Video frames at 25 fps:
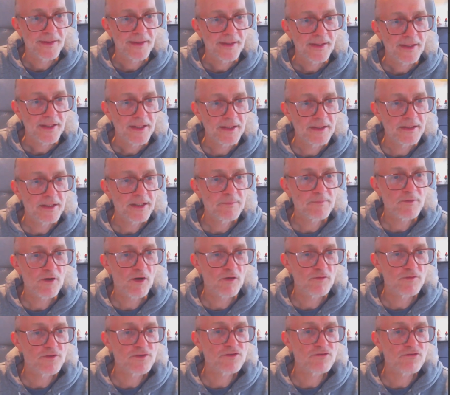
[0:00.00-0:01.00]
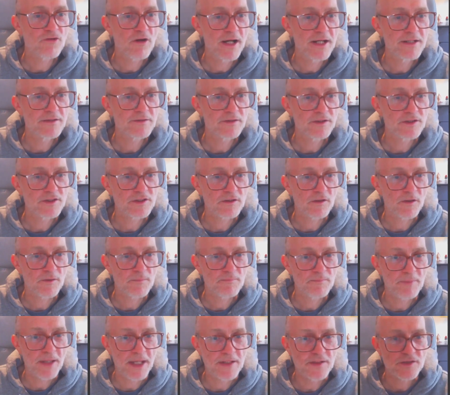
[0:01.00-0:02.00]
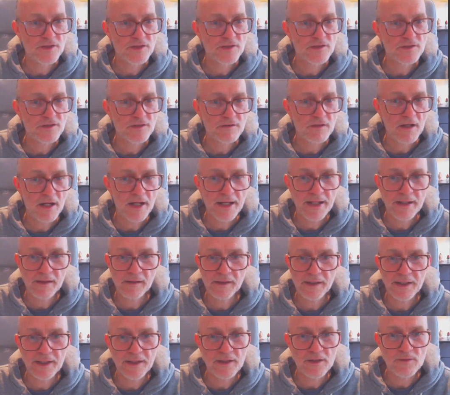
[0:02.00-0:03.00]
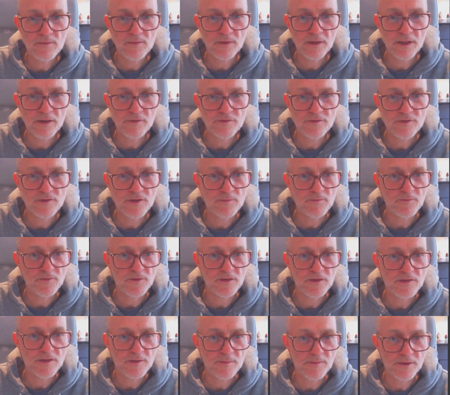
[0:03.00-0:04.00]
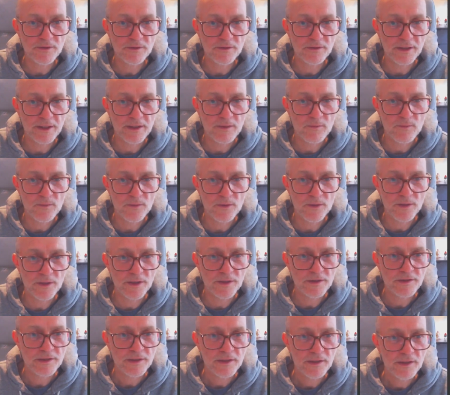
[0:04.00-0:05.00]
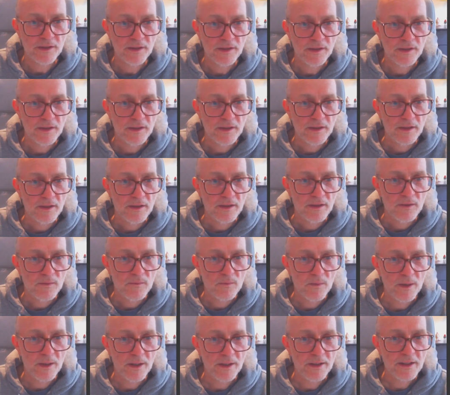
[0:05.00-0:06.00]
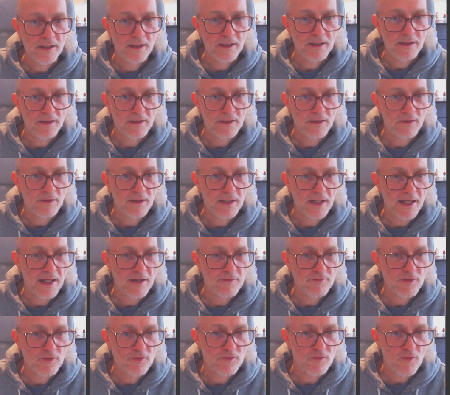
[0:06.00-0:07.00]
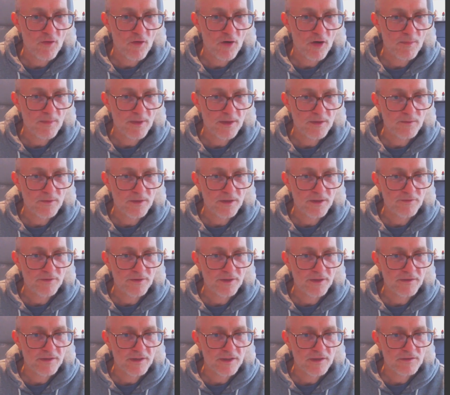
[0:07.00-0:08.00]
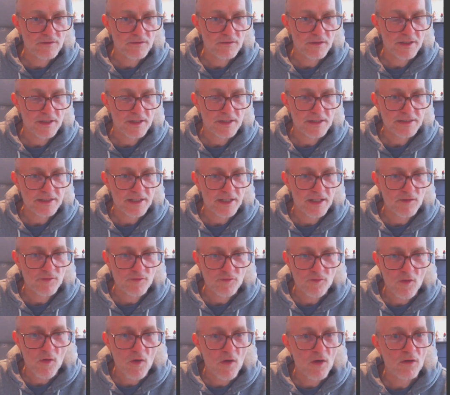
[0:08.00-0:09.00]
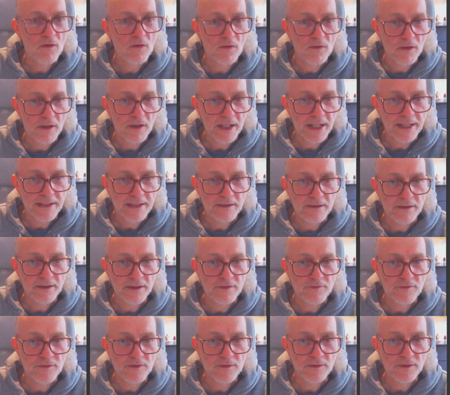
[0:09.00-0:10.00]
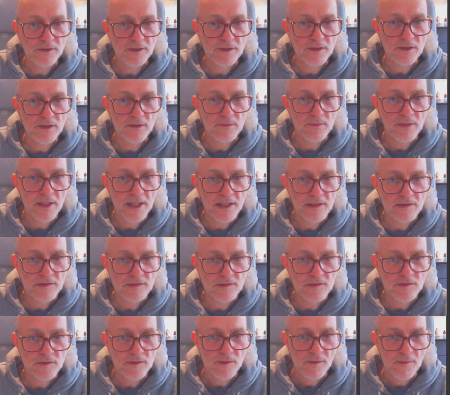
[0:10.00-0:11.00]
LibreOffice Writer, it's called page style, and you will have something similar in Word, where you have your format, whatever that is, right? That's A4 or letter if you're in the US,